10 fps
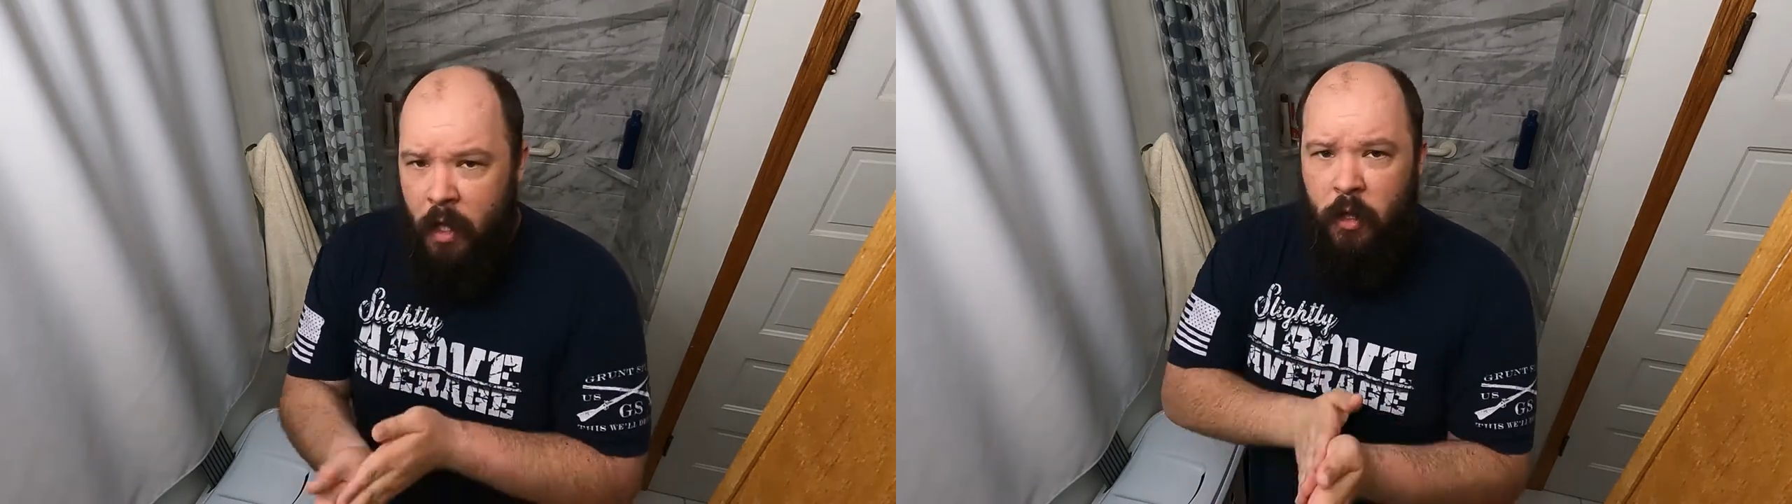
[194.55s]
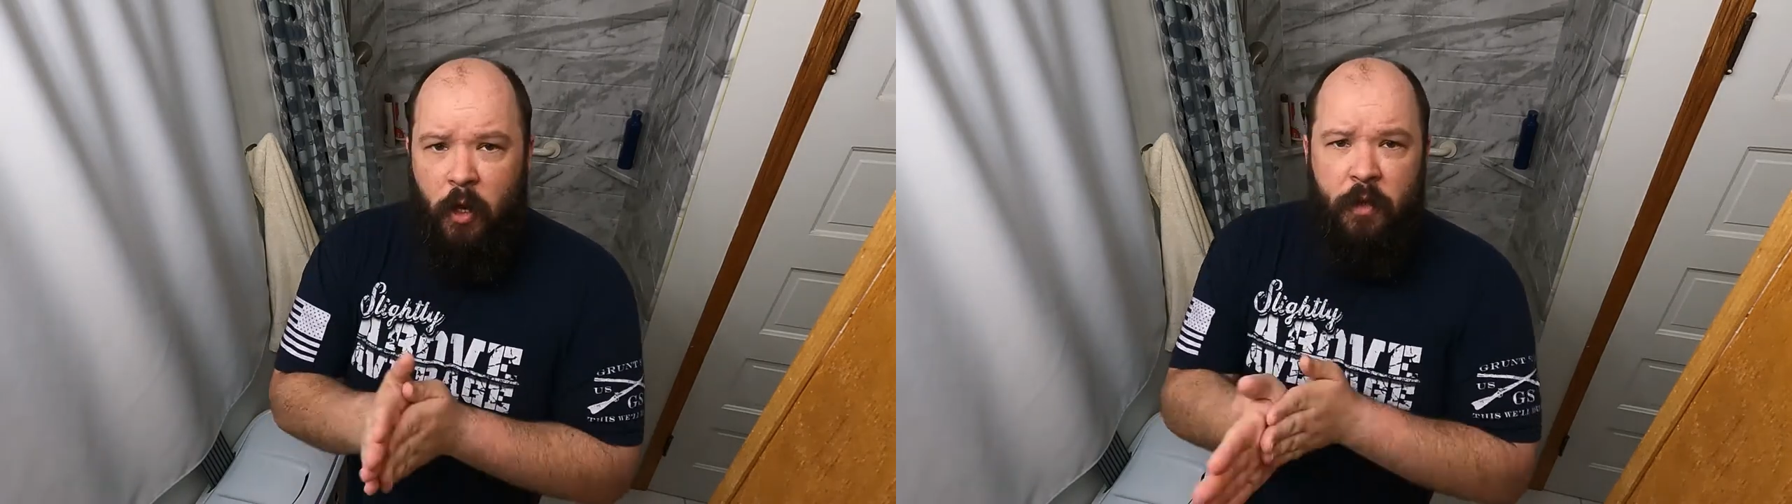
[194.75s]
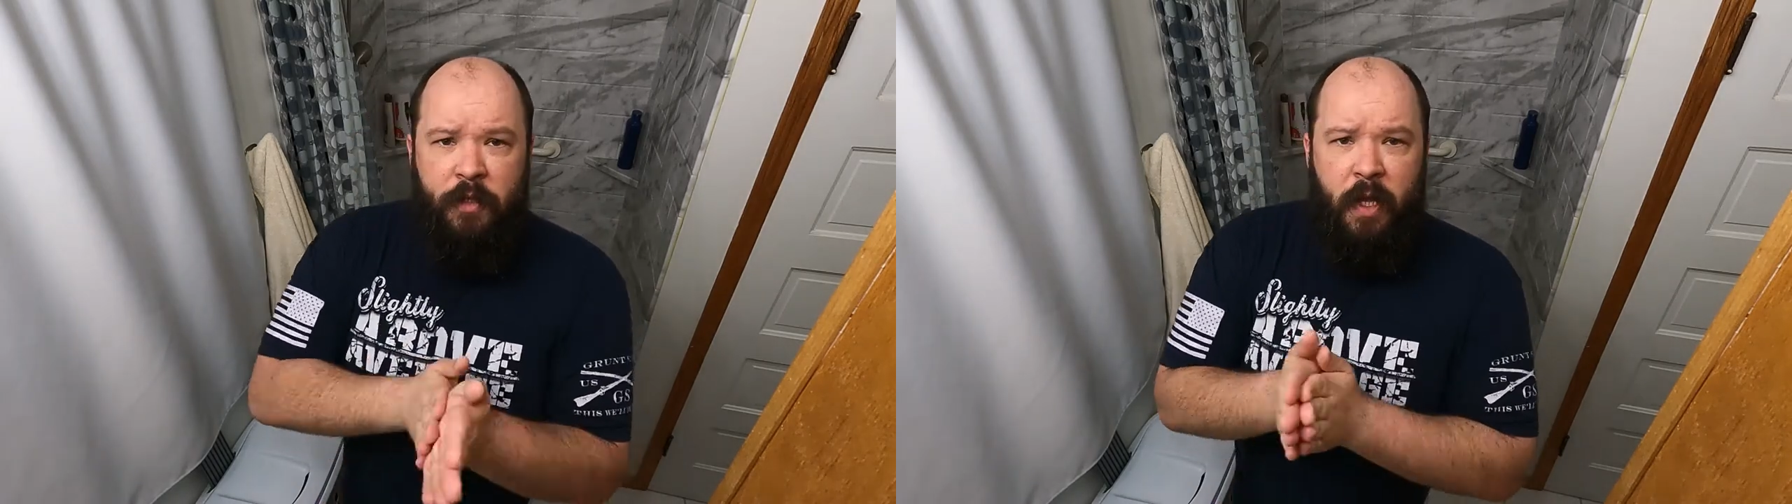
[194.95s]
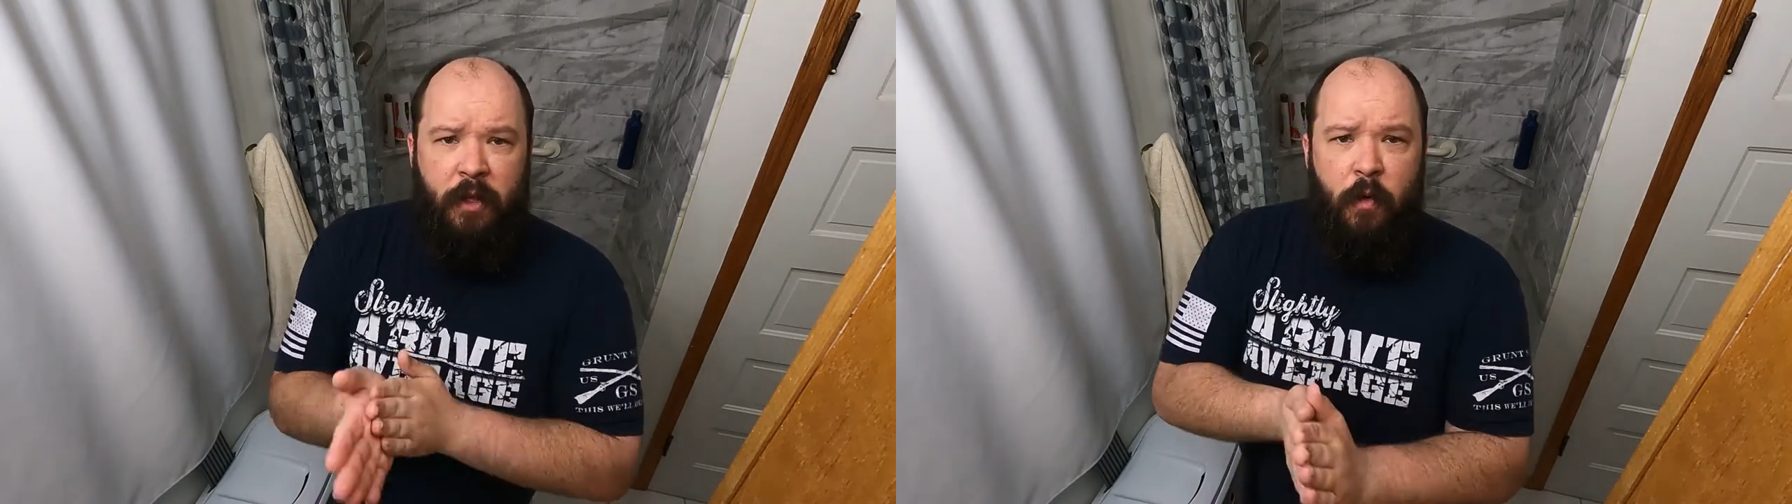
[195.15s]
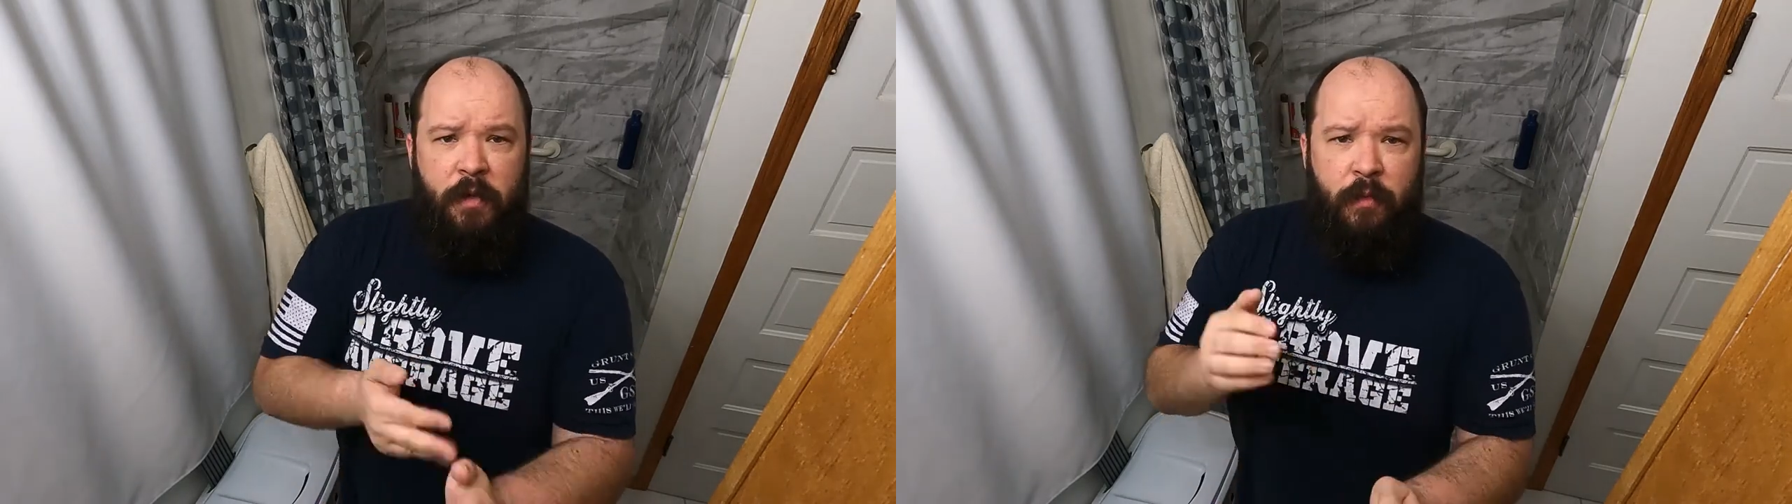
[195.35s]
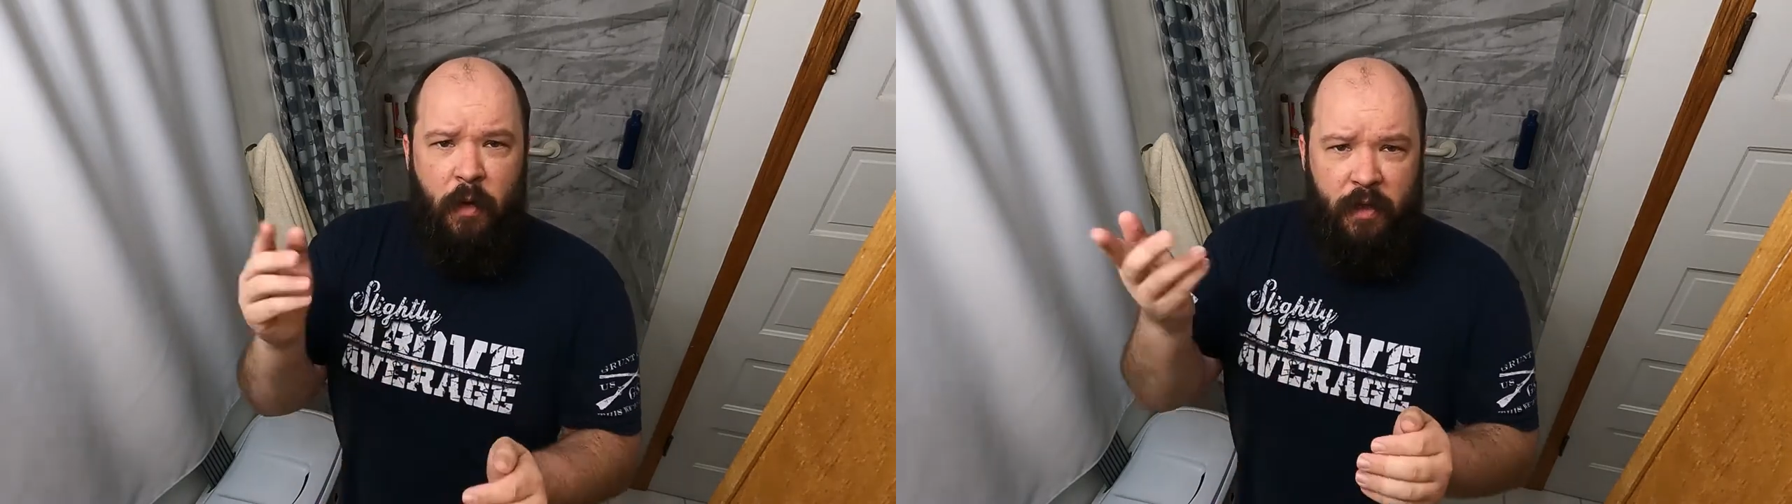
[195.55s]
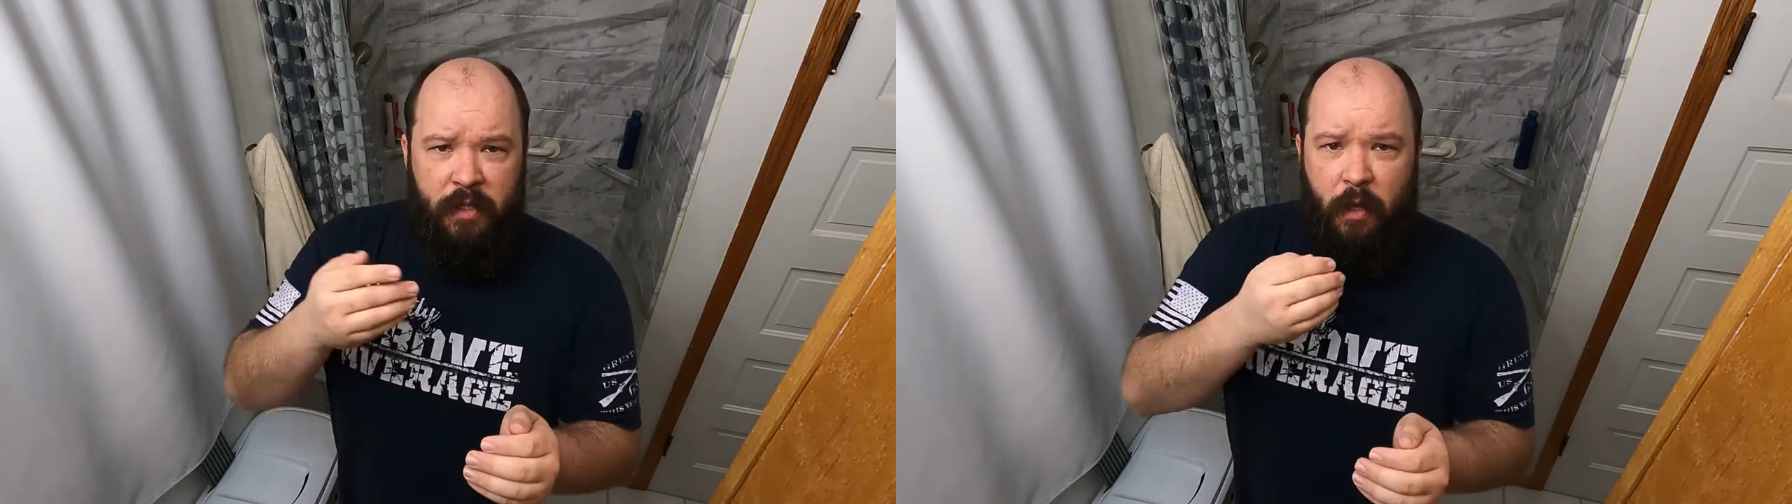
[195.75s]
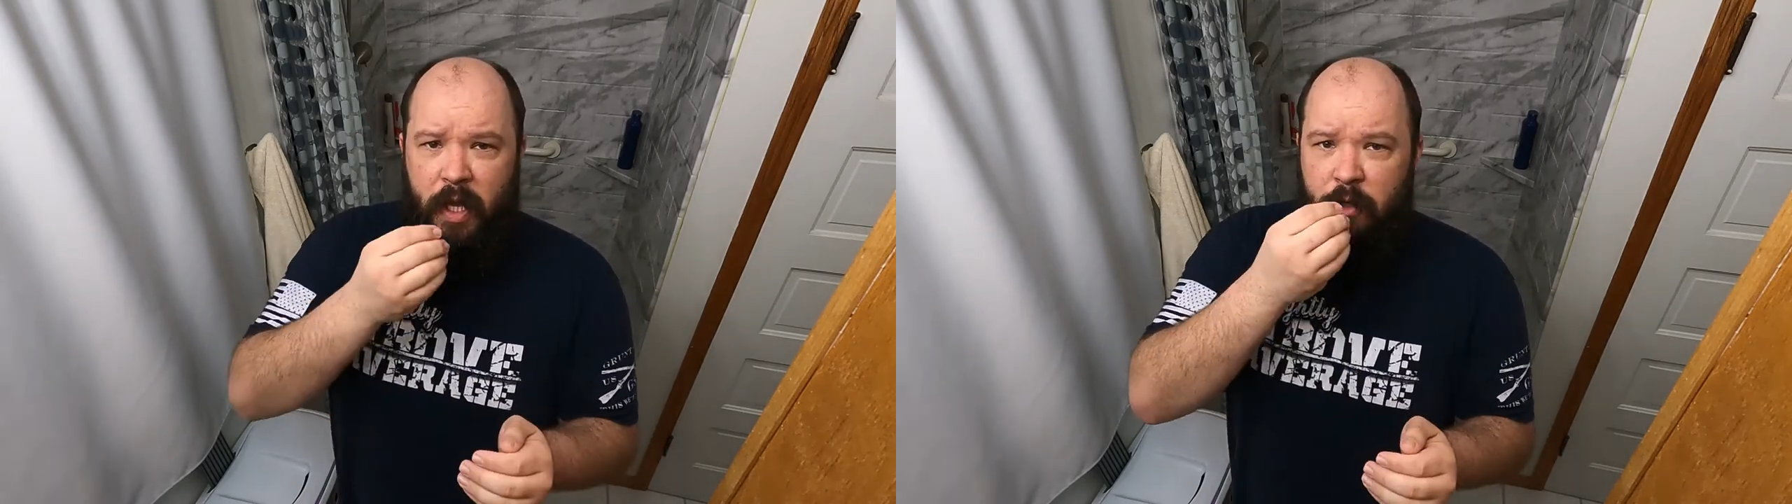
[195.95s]
You can also get those in where it's
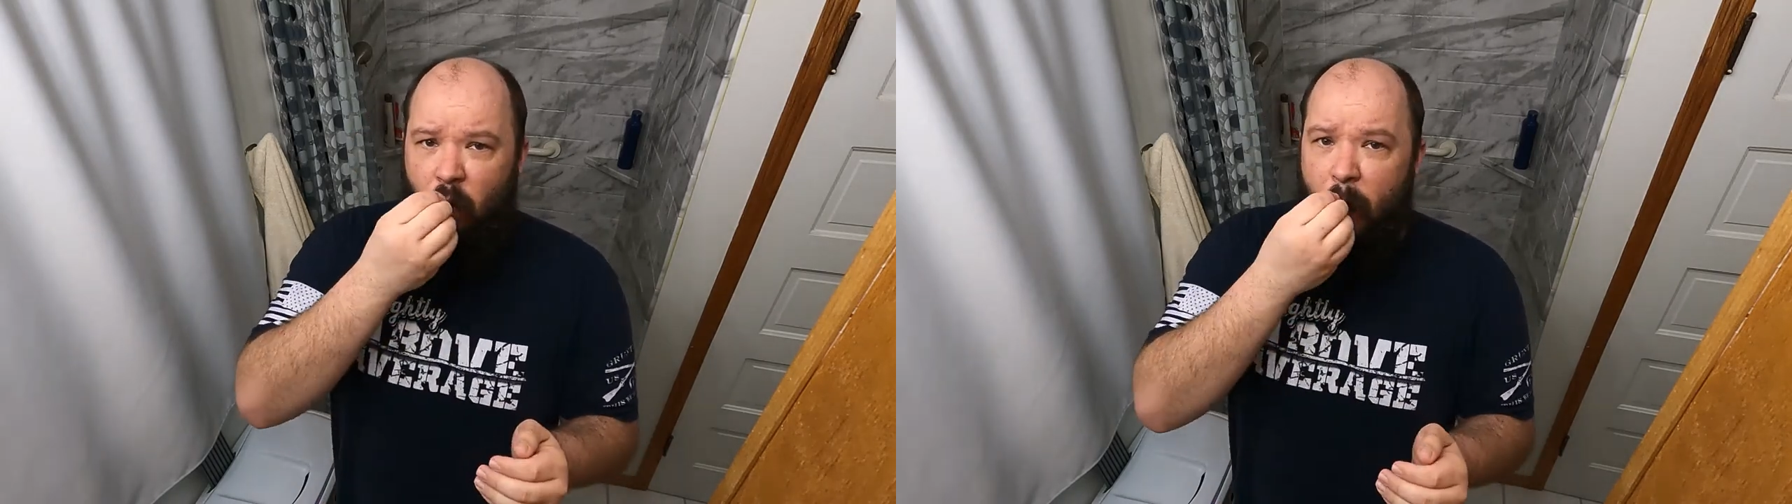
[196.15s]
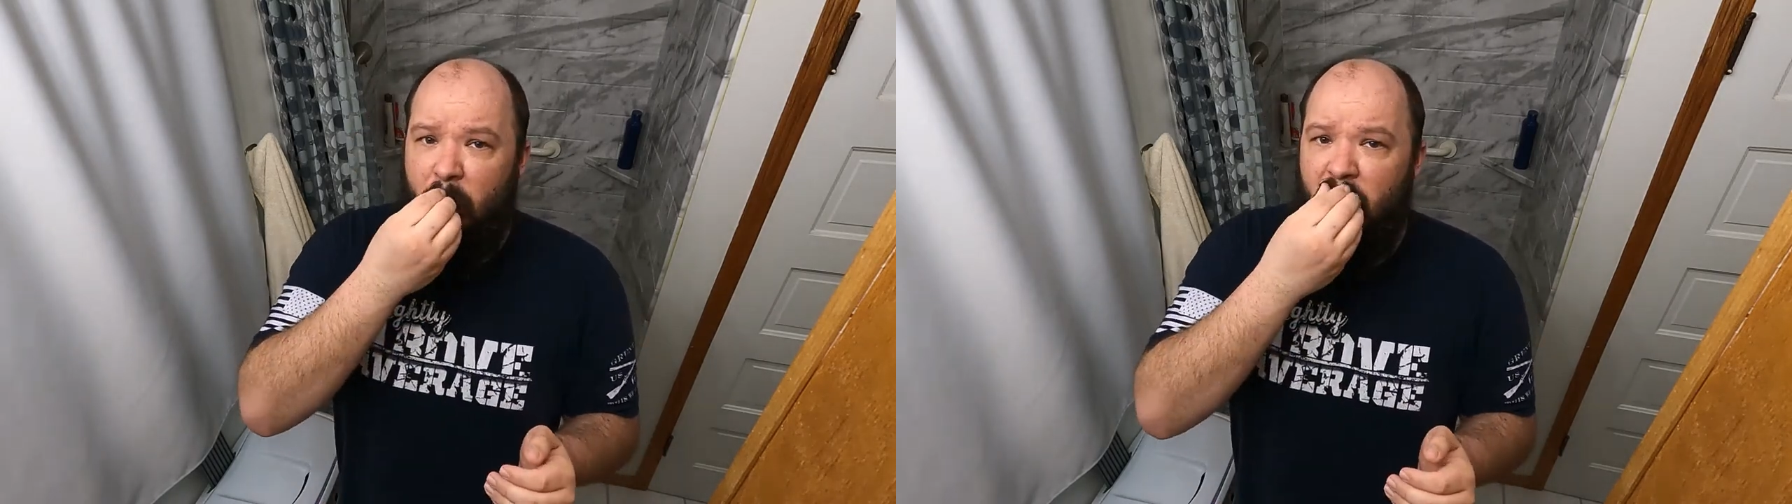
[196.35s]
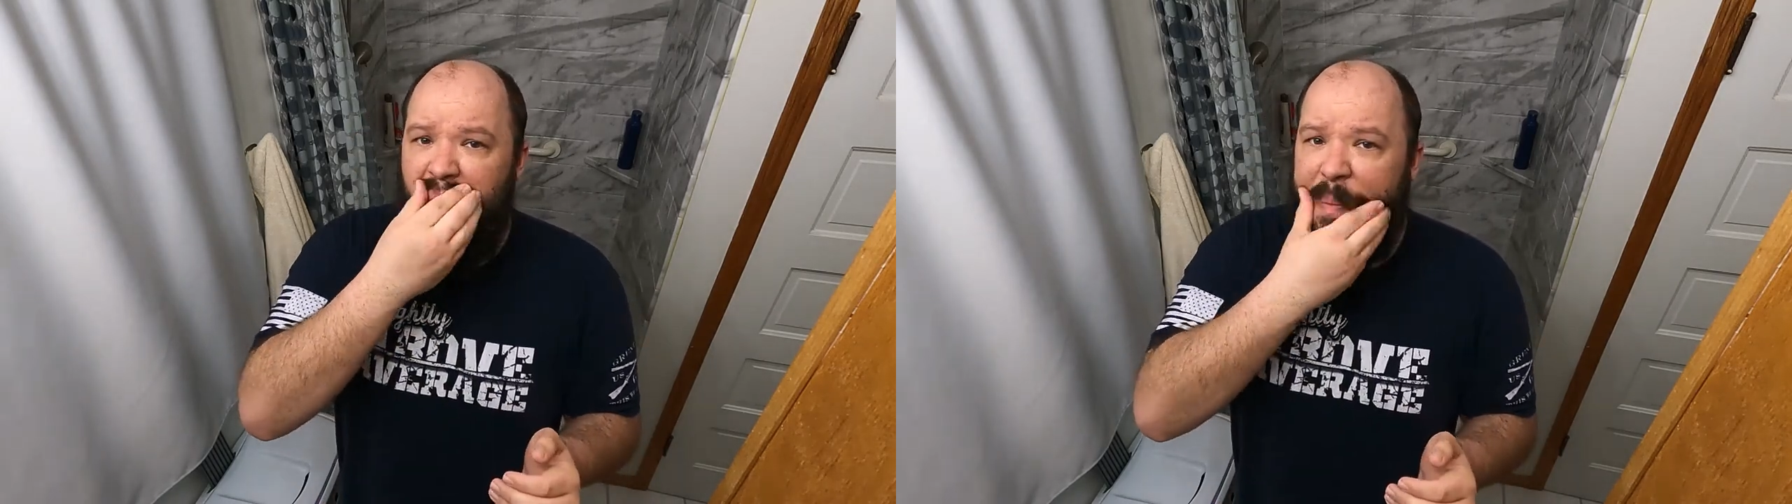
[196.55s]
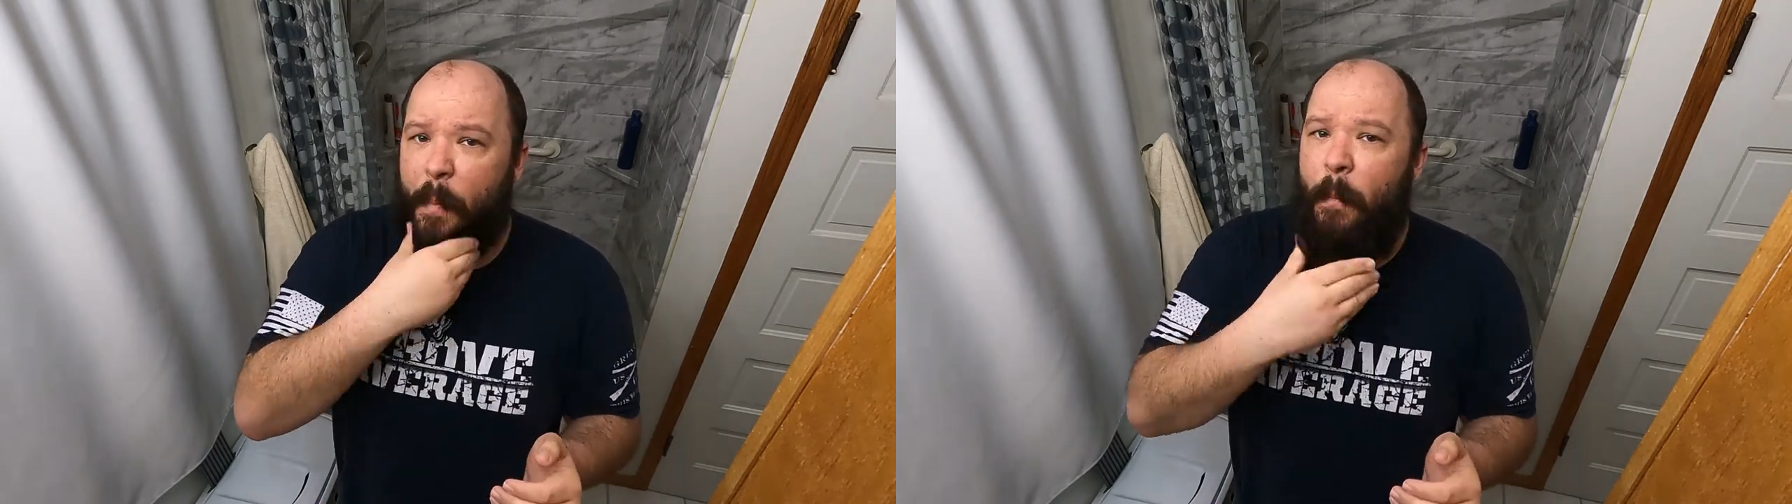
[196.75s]
in like a dropper.